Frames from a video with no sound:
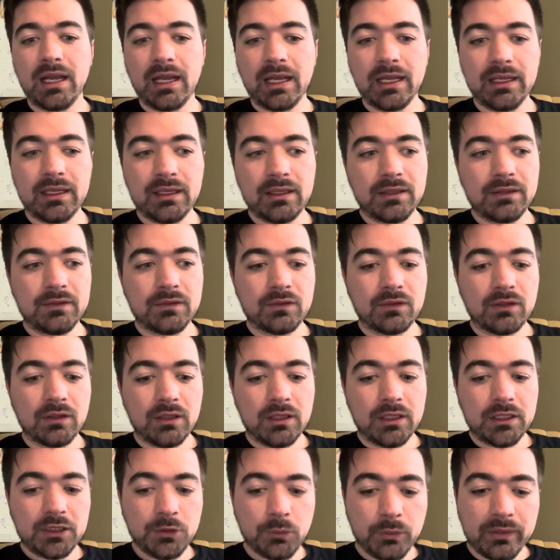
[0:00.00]
and
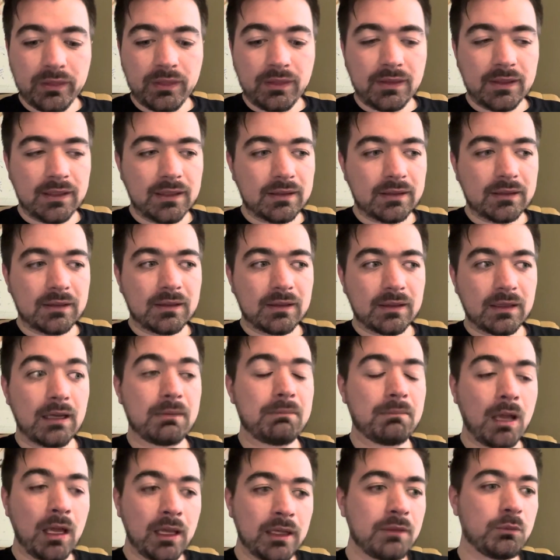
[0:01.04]
you would think and
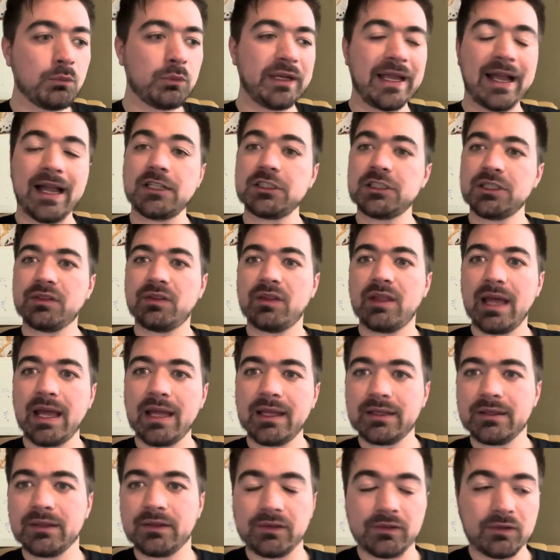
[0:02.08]
my reaction to
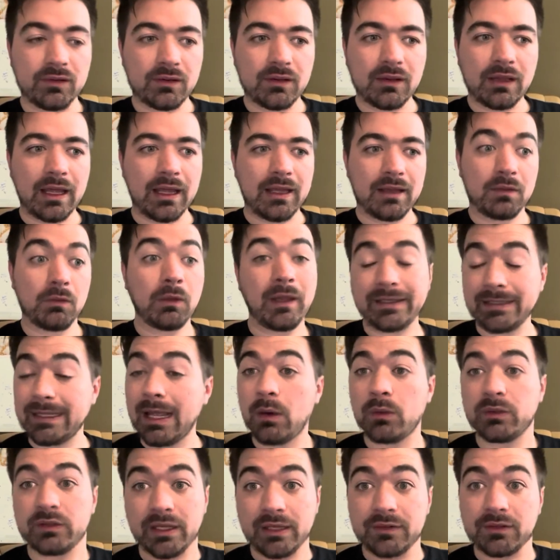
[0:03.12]
that is that like
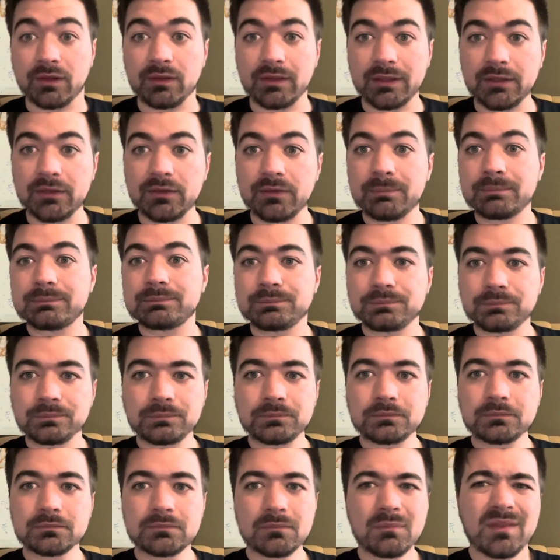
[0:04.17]
nowadays at least
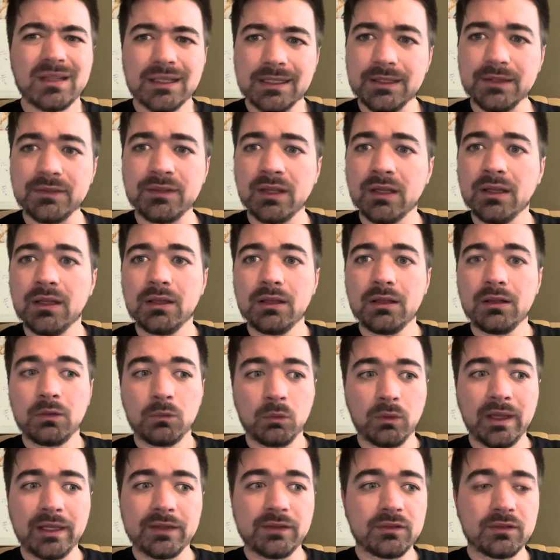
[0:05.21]
is
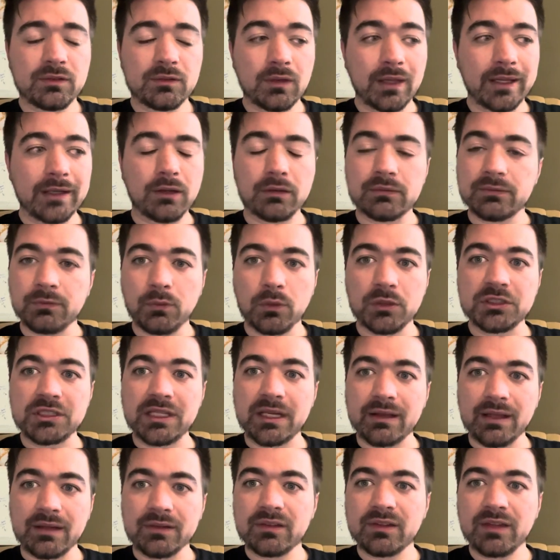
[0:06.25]
well that's like
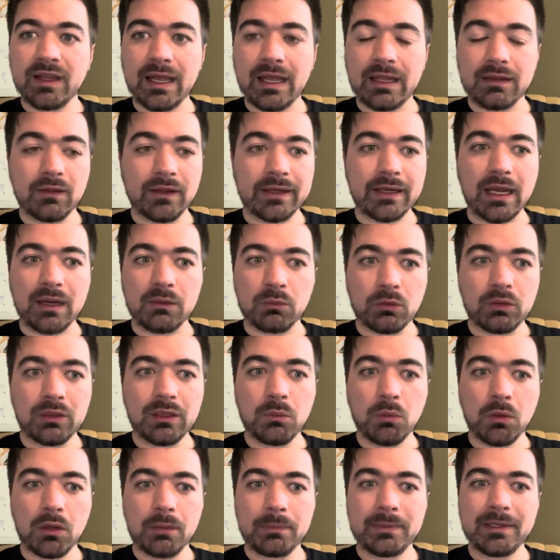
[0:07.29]
unfortunate that's sad like i really
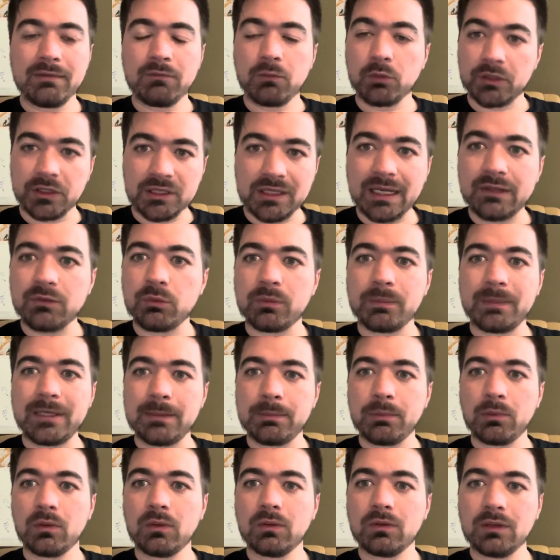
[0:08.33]
want to be able to connect with
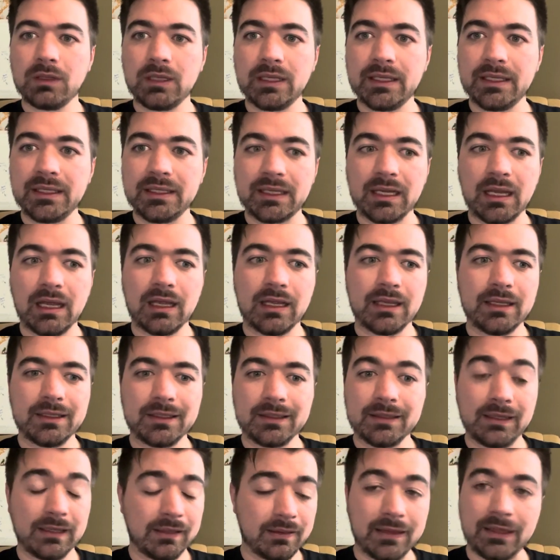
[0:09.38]
people like i
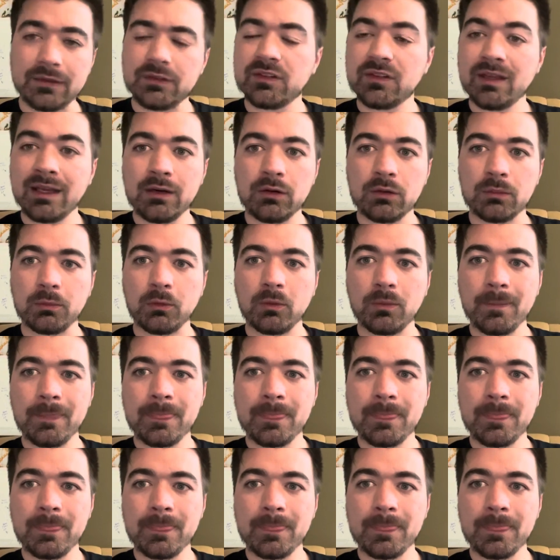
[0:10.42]
that that's terrible